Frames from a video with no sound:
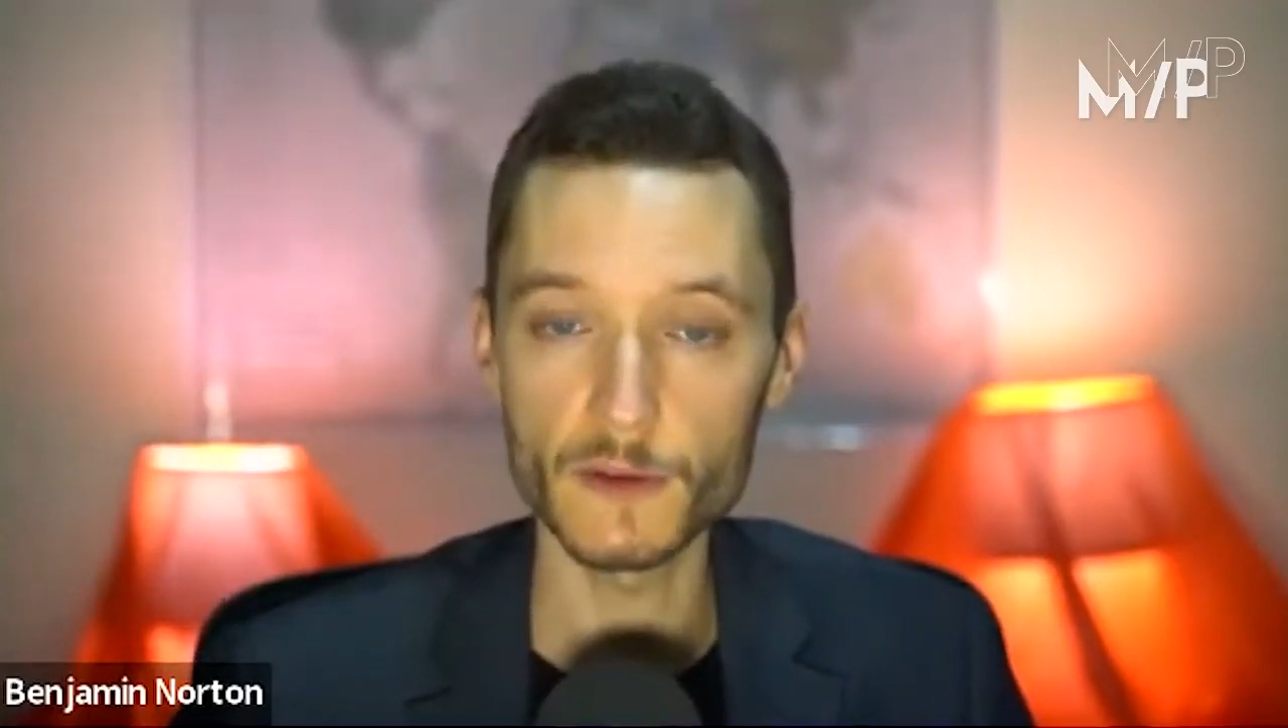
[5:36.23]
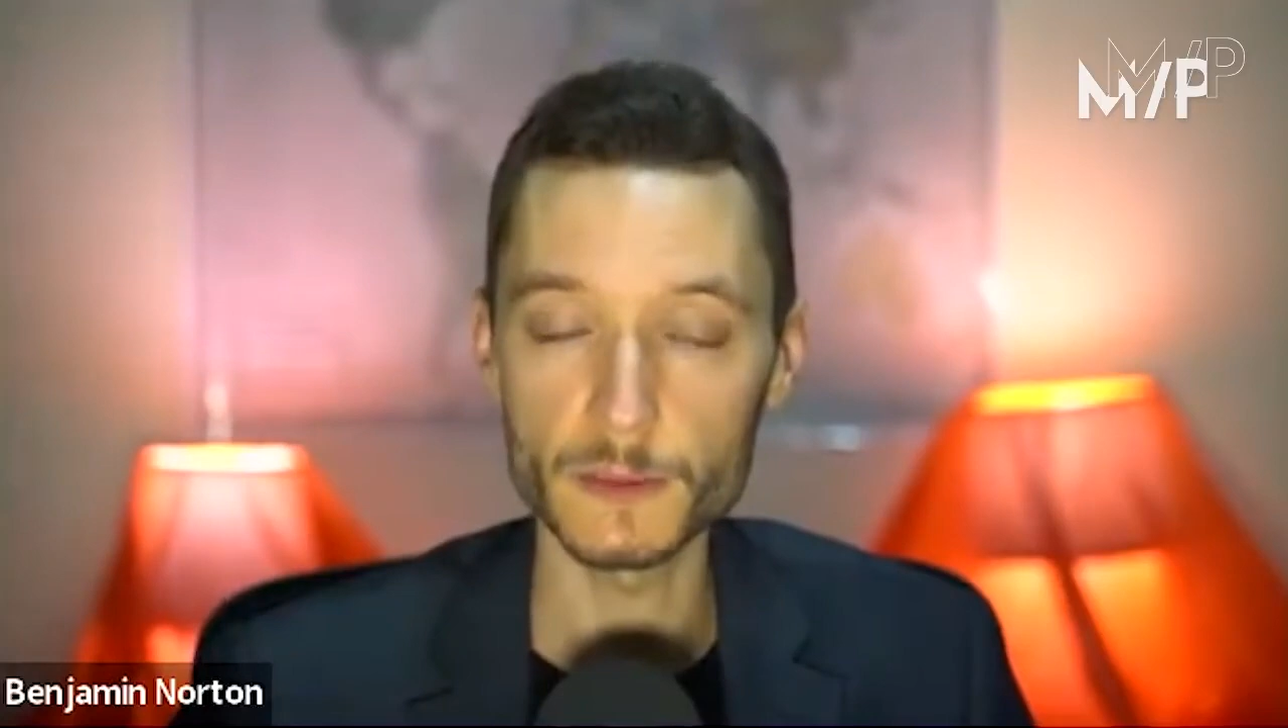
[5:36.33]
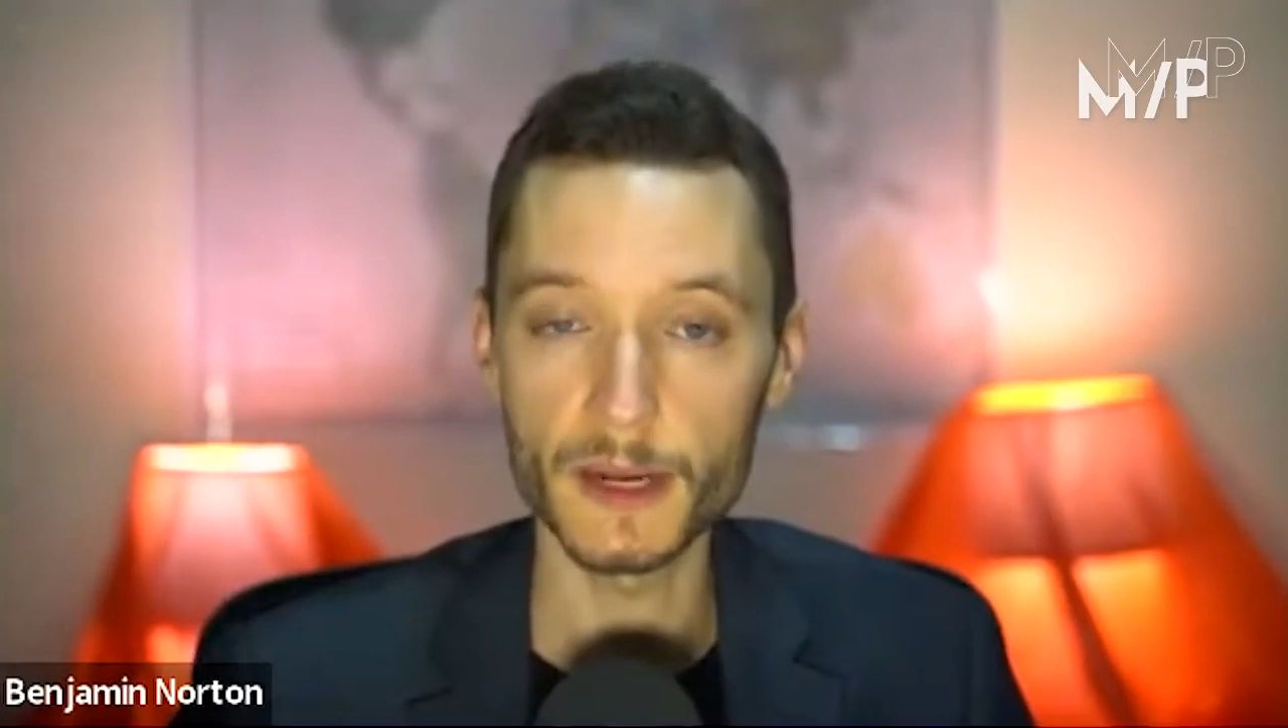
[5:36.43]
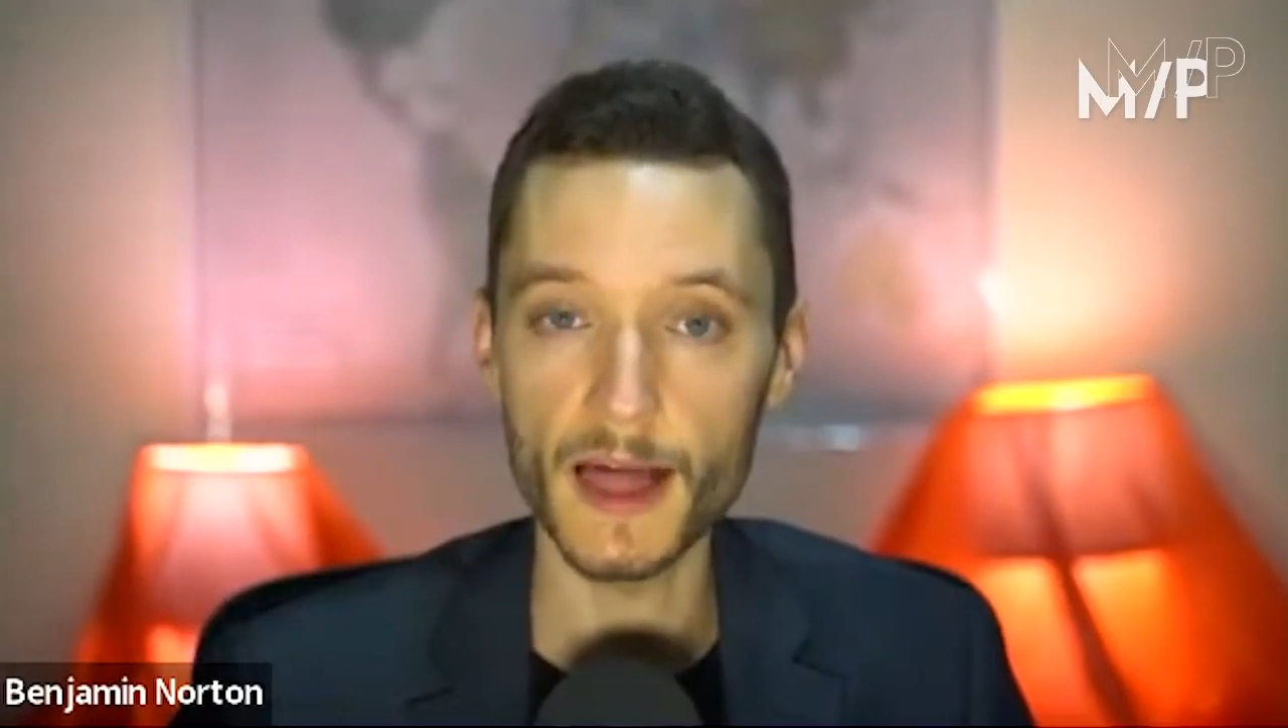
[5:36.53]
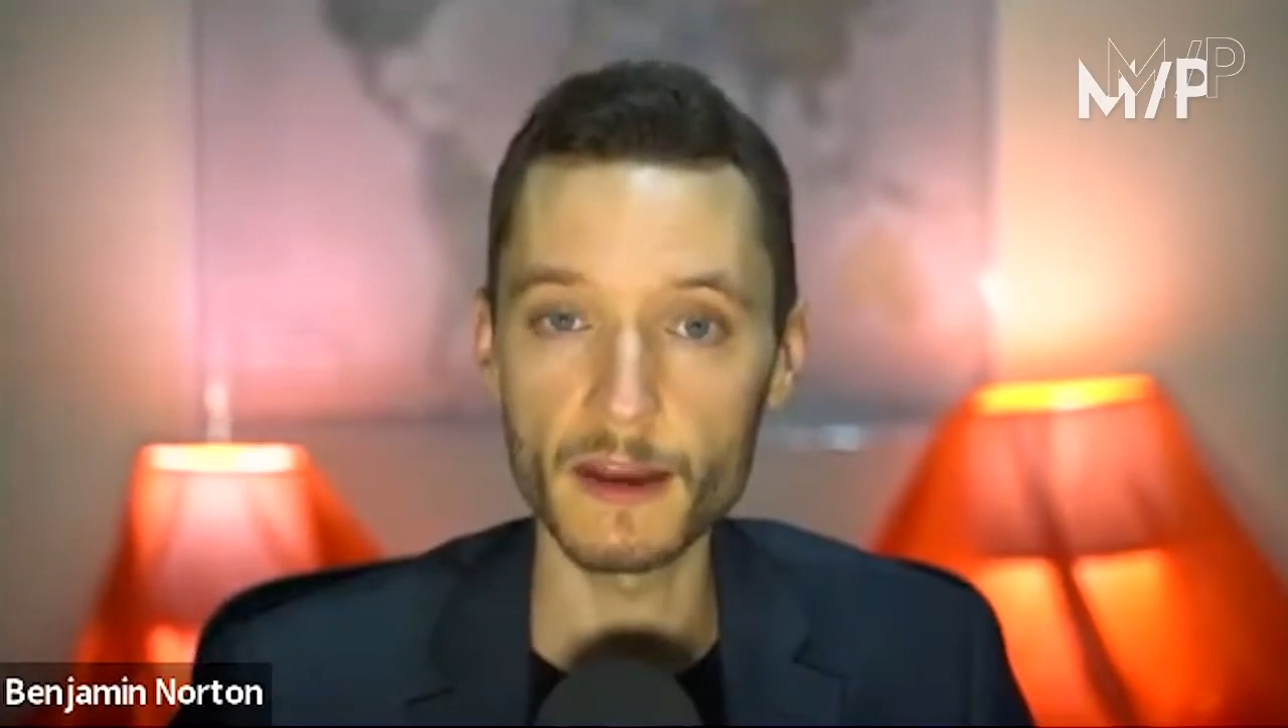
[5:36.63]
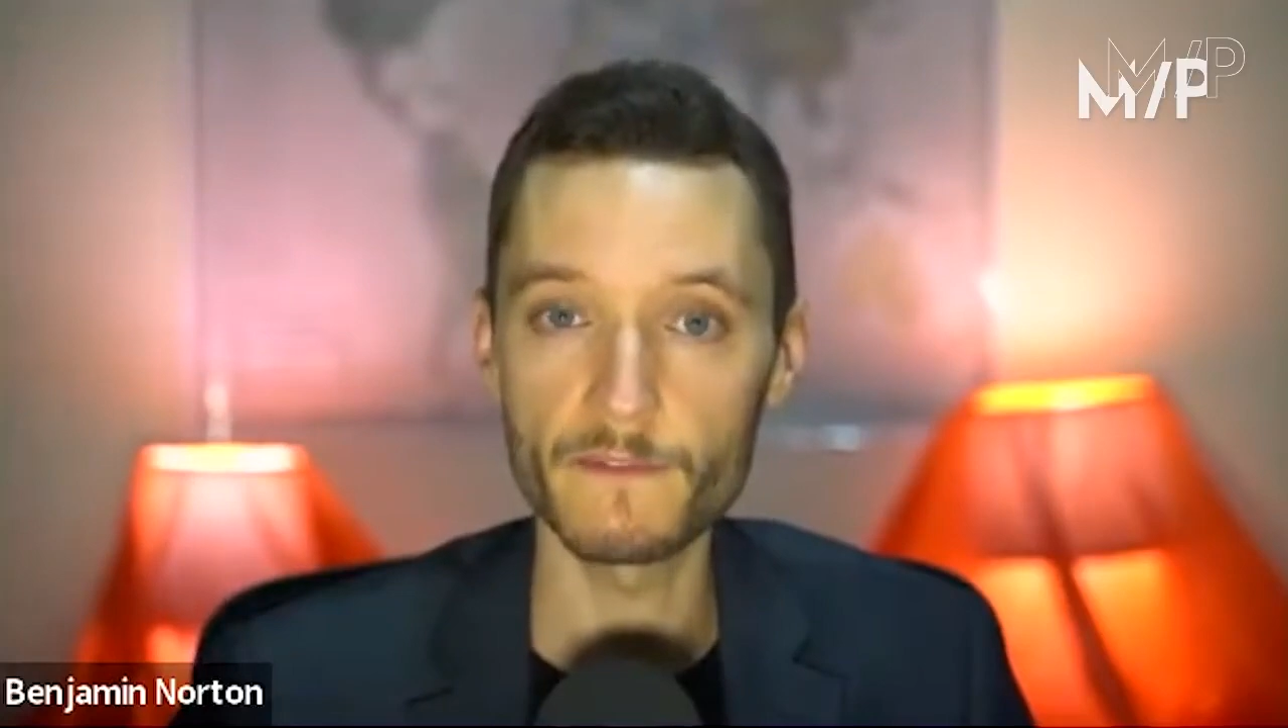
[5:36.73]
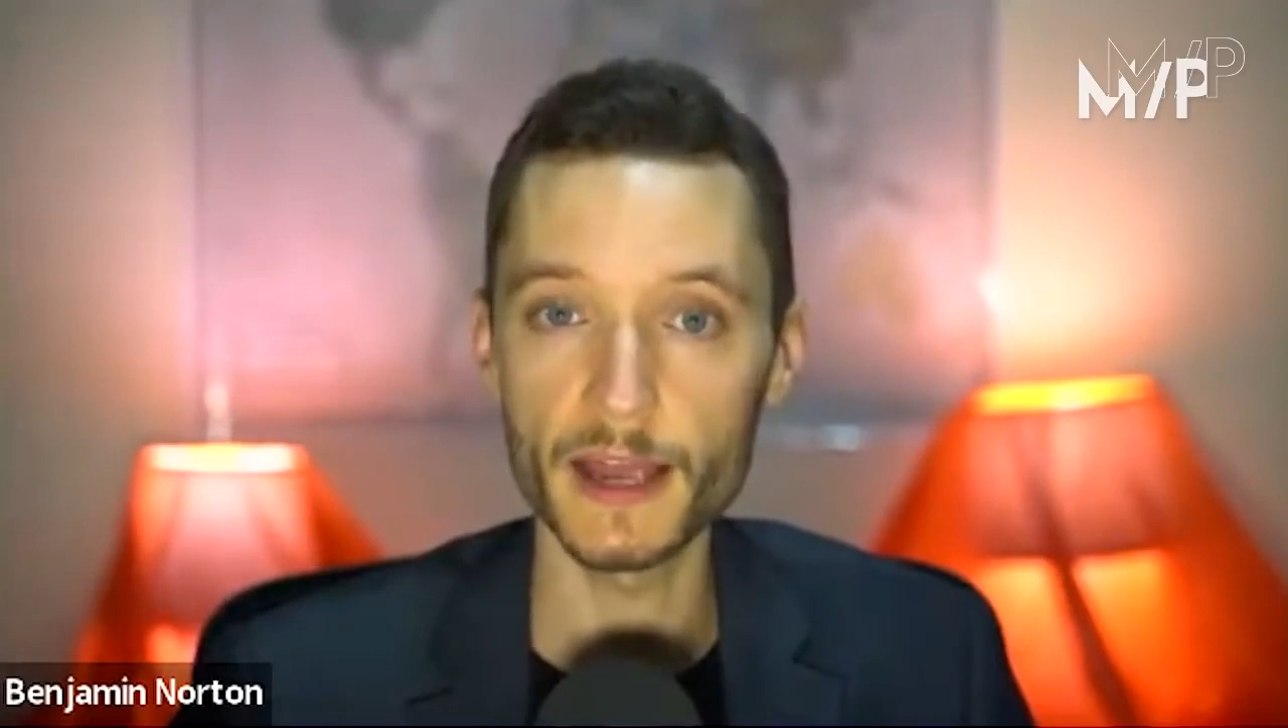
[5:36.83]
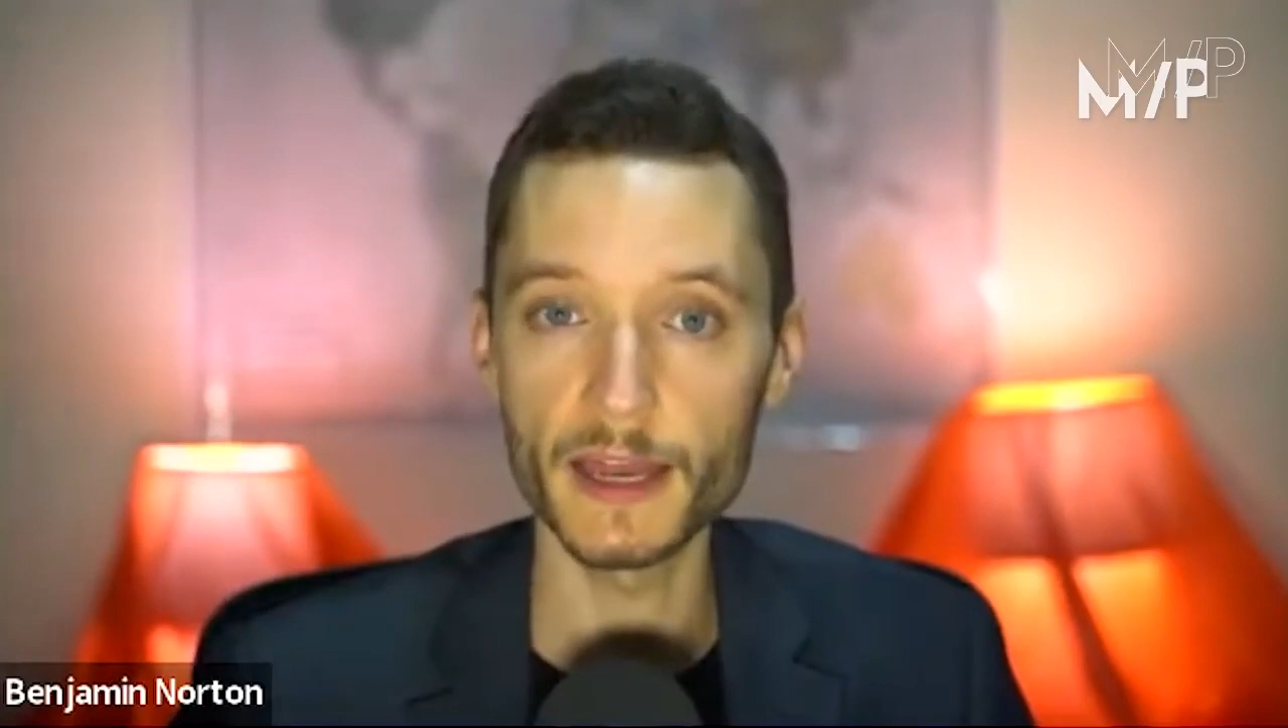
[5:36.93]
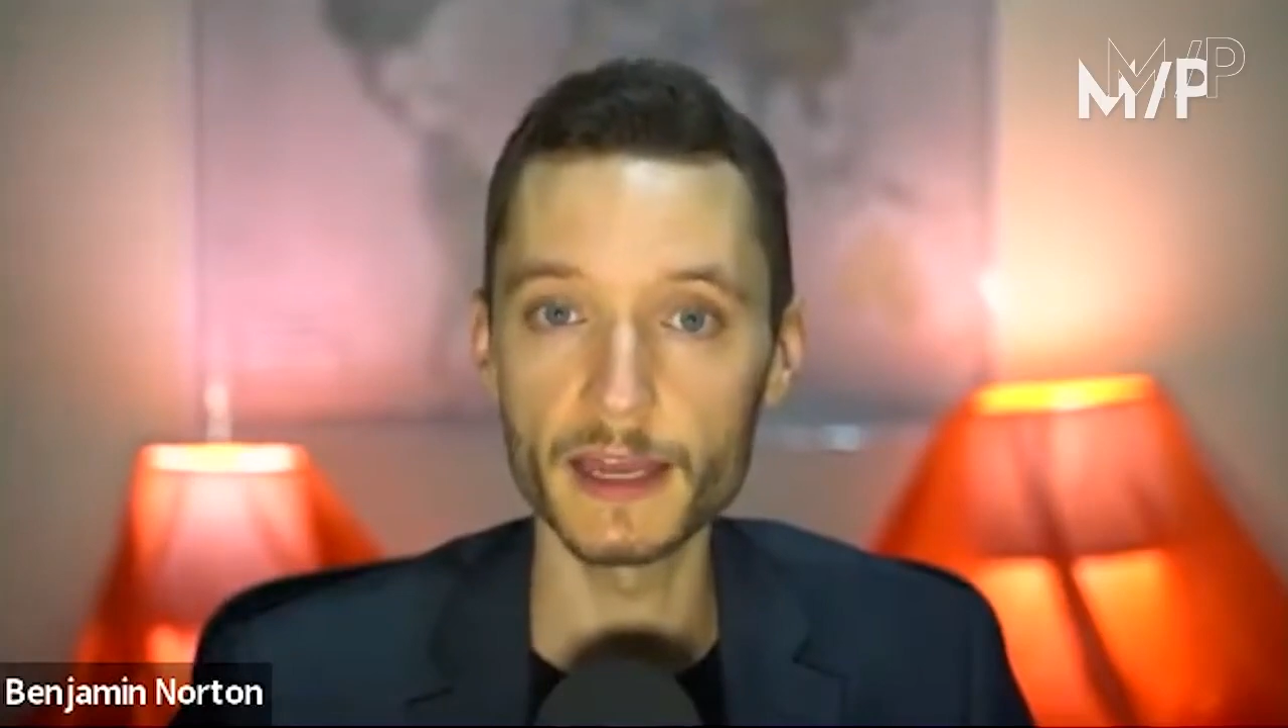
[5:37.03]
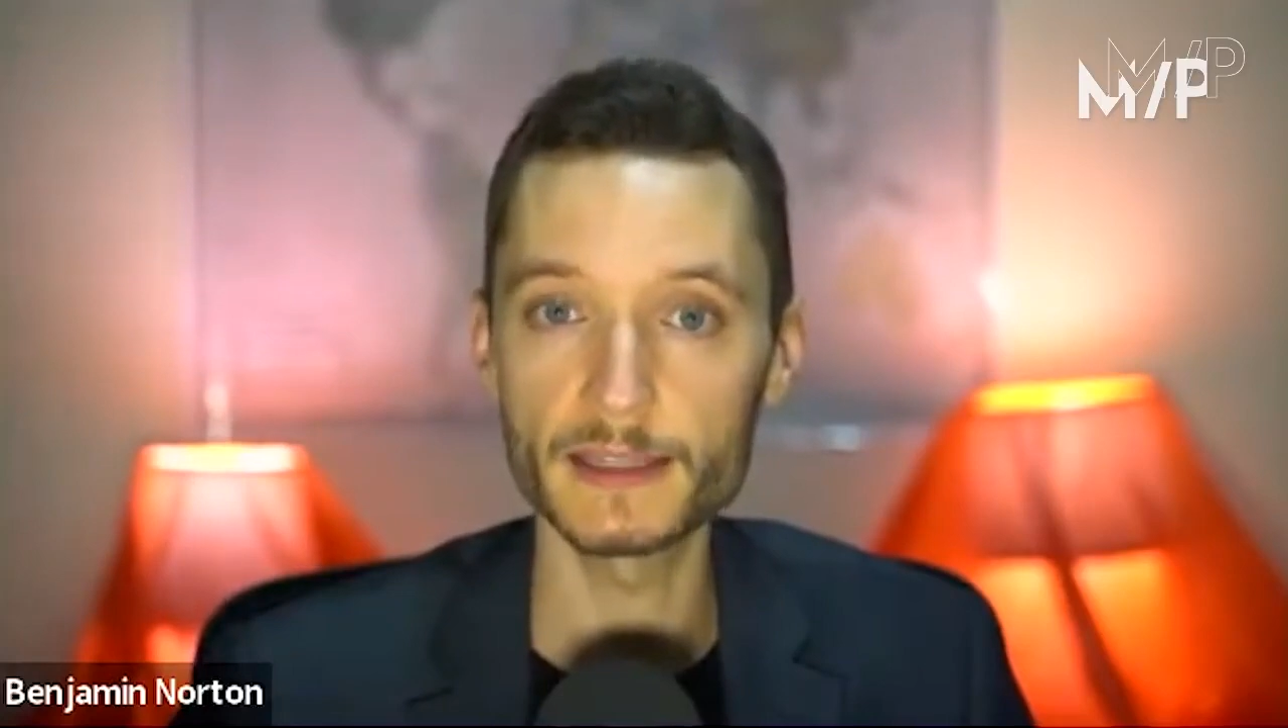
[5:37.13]
There's been a lot of
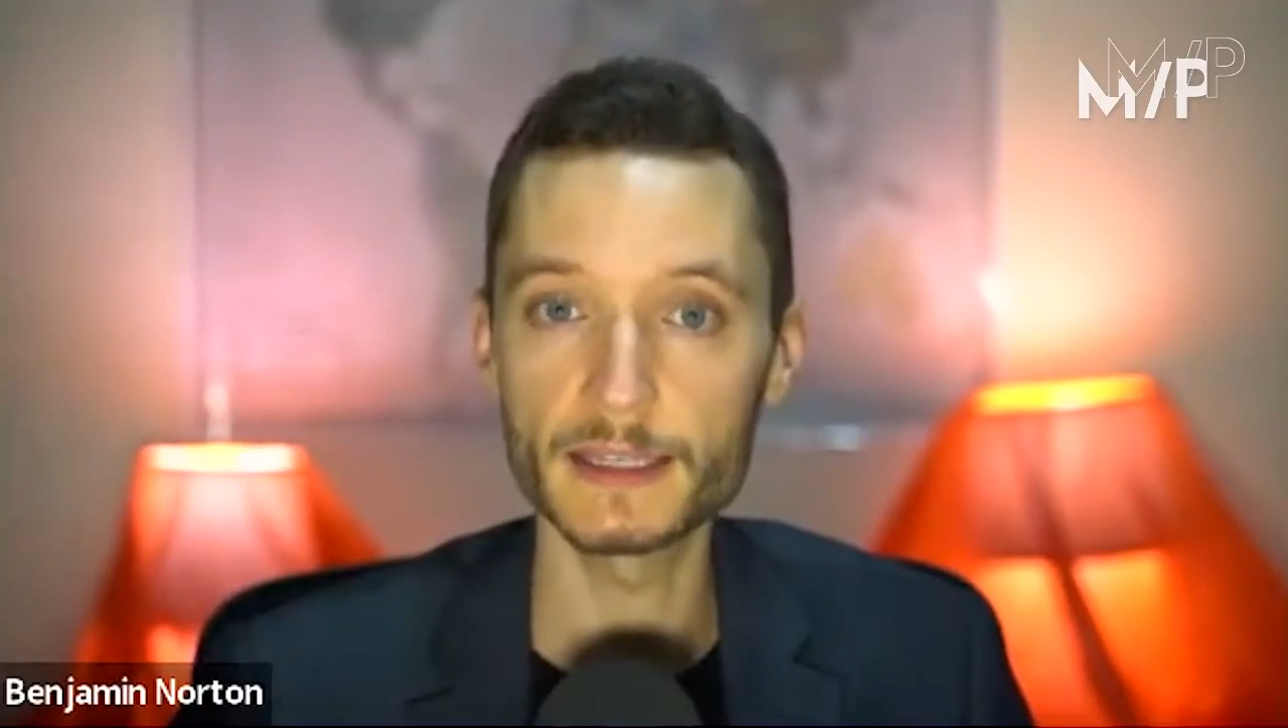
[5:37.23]
fighting